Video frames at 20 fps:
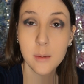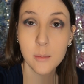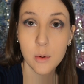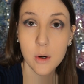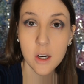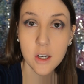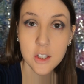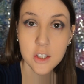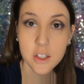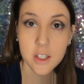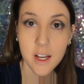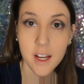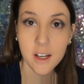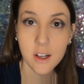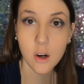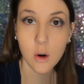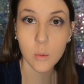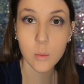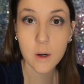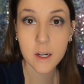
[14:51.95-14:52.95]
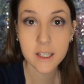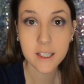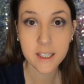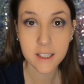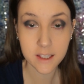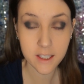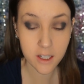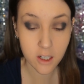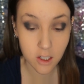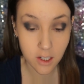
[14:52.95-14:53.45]
brush and go right
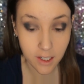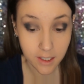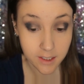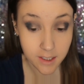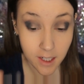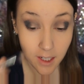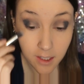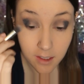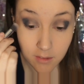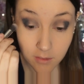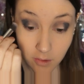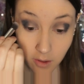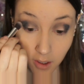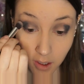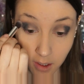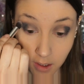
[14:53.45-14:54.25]
in there and kind of